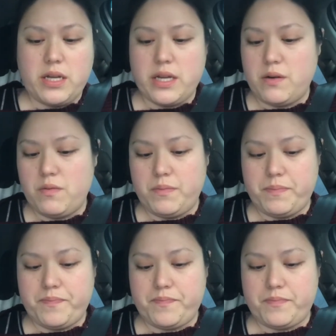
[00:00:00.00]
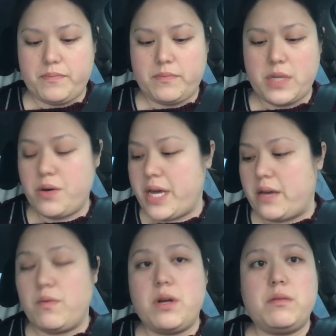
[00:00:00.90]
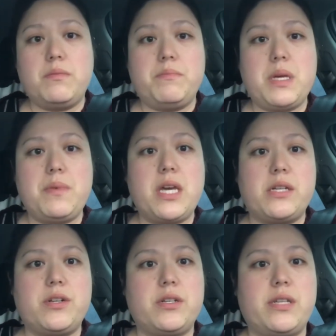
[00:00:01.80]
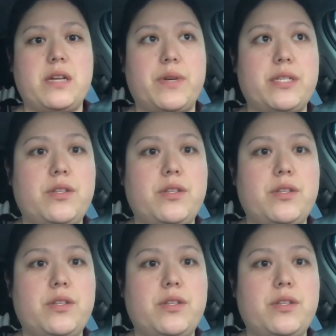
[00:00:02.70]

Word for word: I don't. Okay, well, maybe I can turn it sideways.